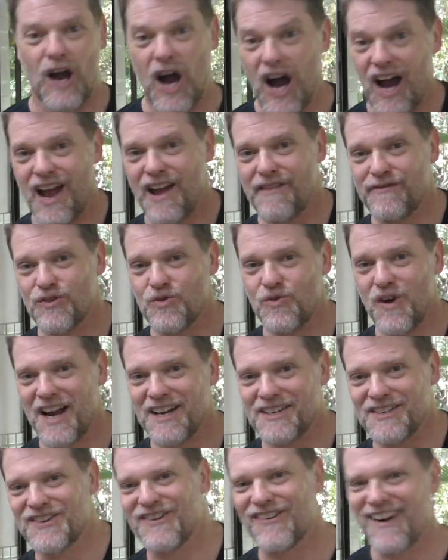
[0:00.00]
Hi
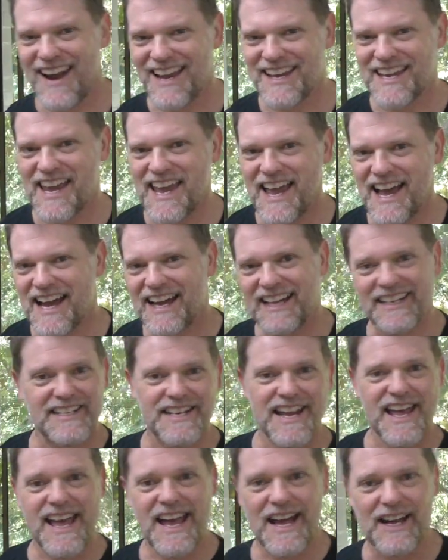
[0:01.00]
everyone, Greg here.
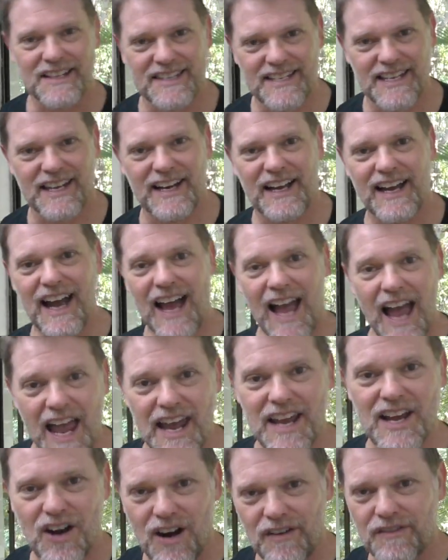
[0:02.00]
Now, today
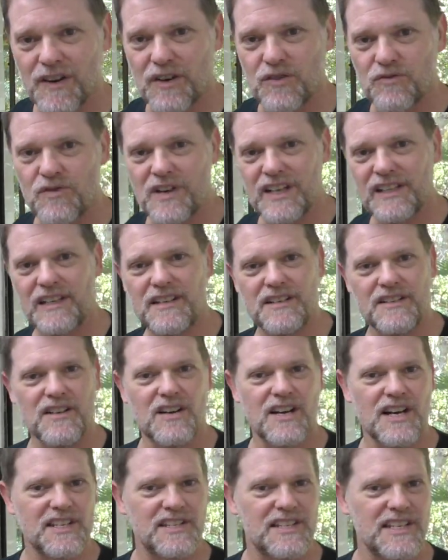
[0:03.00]
I've got a really
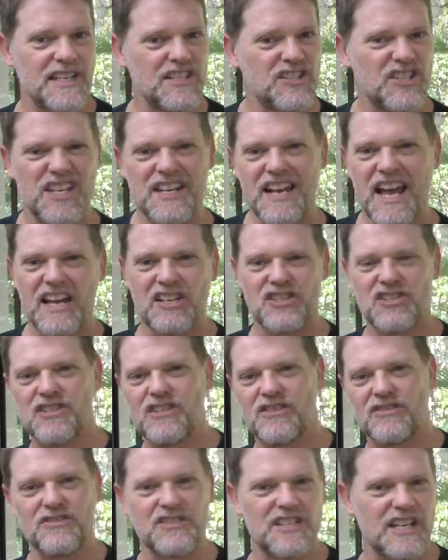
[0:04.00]
nice
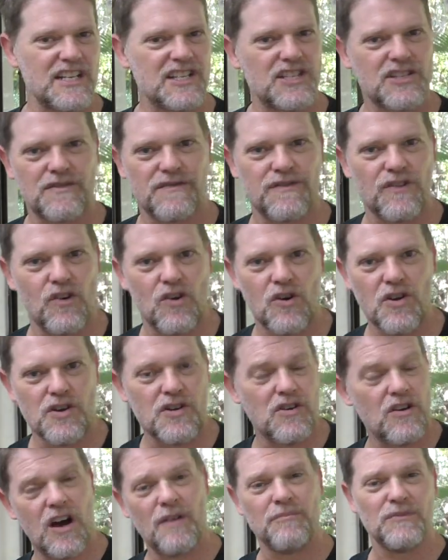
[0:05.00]
international dish for
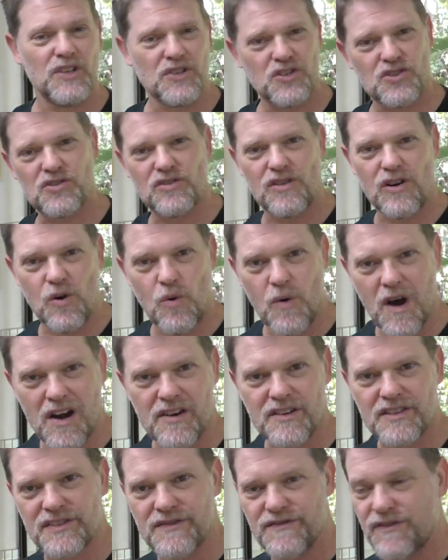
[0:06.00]
you. I'm not sure
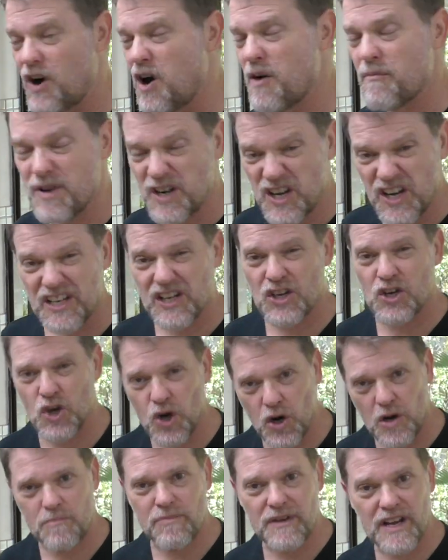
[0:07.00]
where it's from, but it
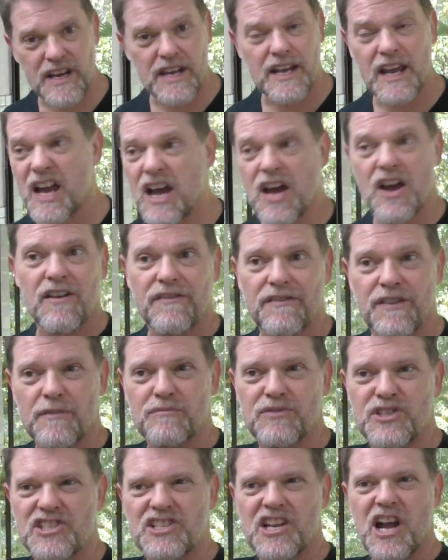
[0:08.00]
could be
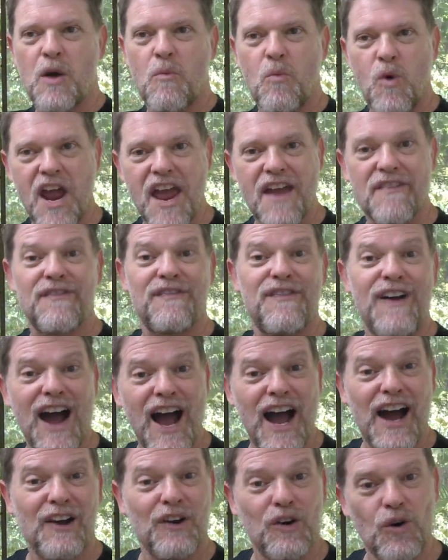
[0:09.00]
from somewhere
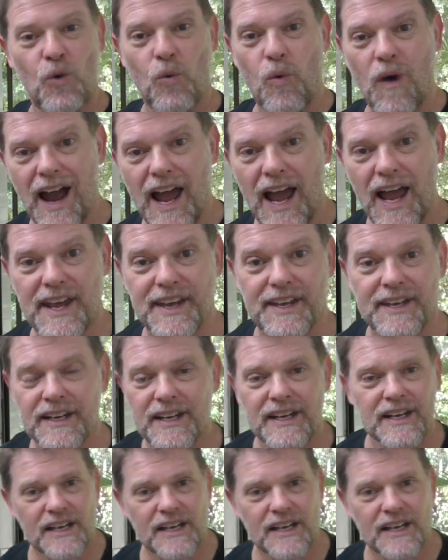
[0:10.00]
far away.